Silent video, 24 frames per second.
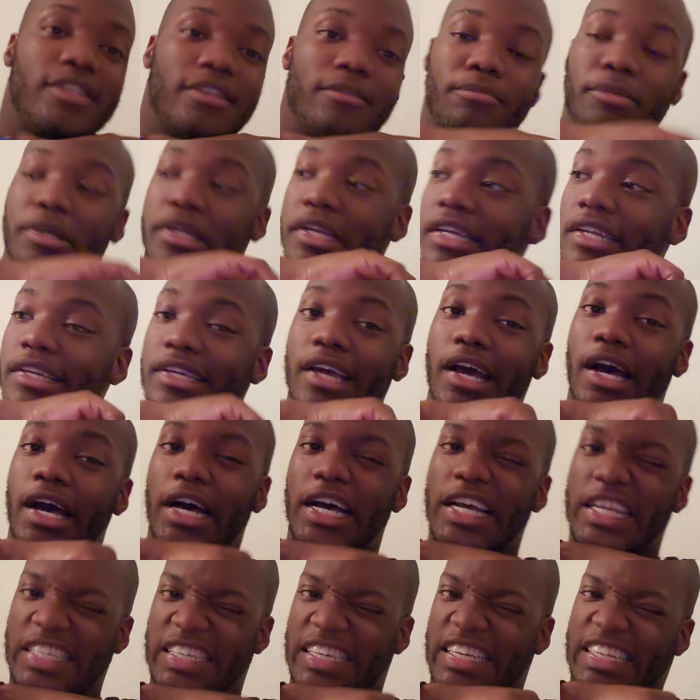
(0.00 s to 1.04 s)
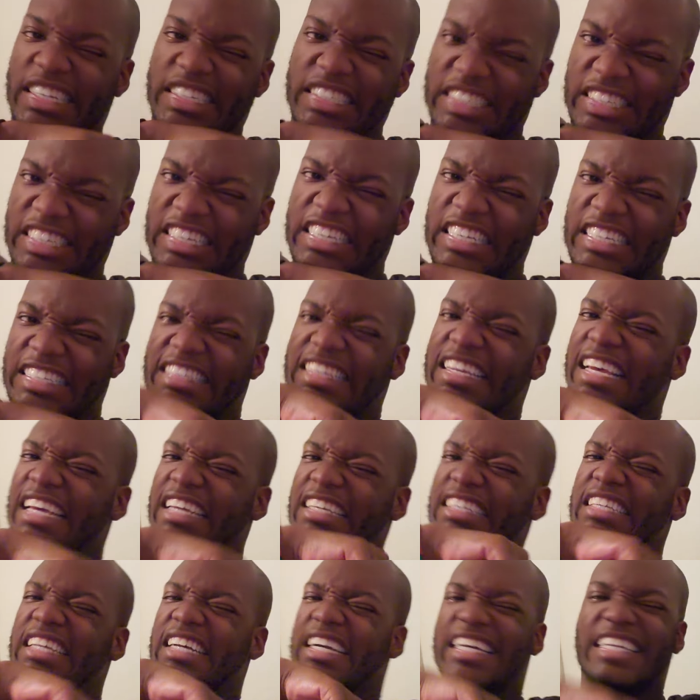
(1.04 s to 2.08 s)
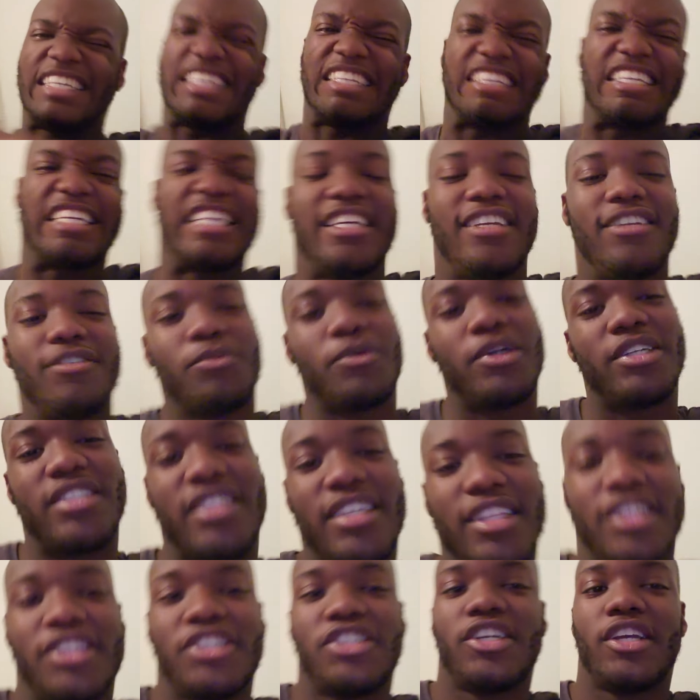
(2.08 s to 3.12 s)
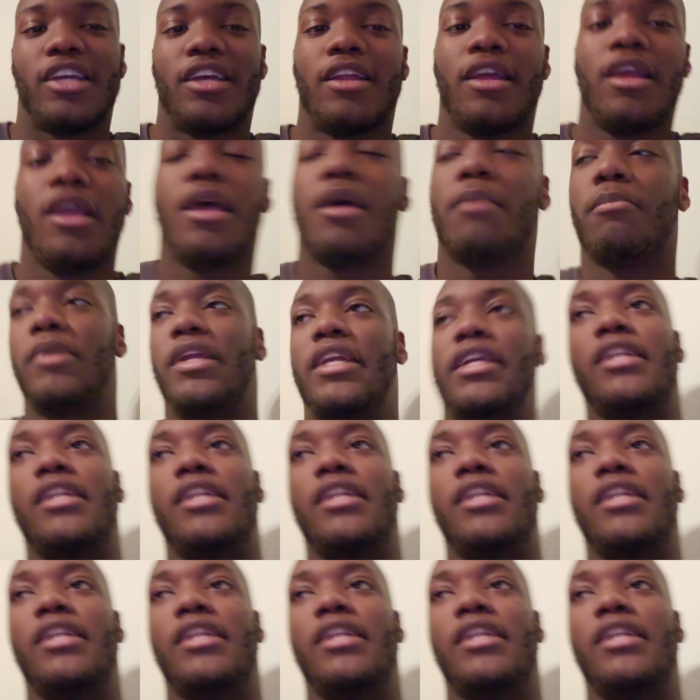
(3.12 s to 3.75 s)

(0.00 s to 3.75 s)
it, but he does. He takes a clean one to the chin, but he